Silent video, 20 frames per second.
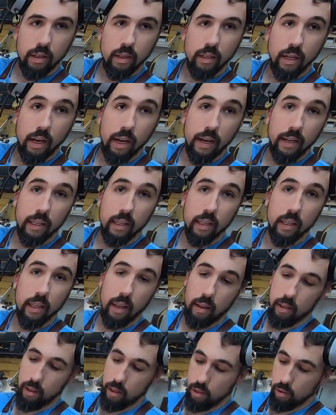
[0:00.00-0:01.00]
Sure. Yeah, and
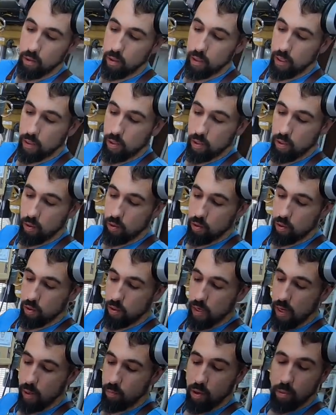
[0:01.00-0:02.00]
that literally that's still
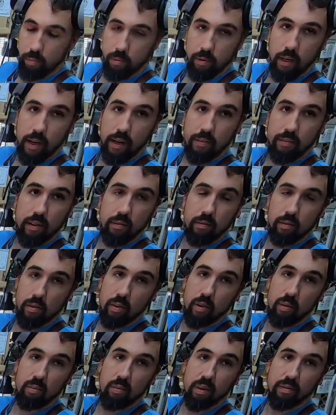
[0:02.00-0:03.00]
just sandpaper. I haven't even
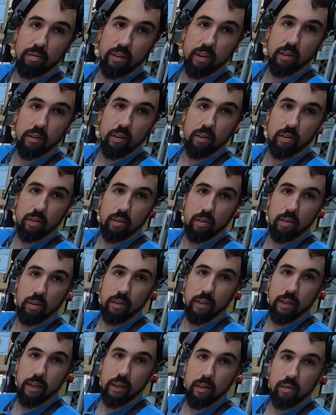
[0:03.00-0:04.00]
started buffing on this
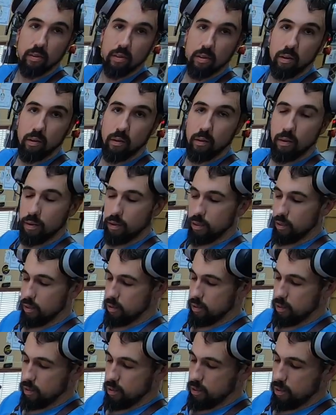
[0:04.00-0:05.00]
guitar yet. So. Oh,
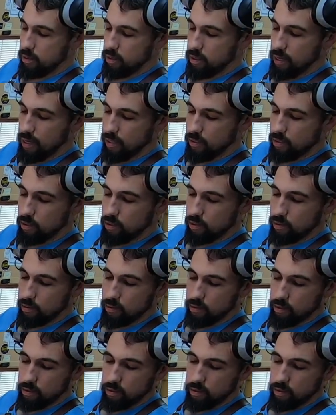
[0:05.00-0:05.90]
that's cool. That's.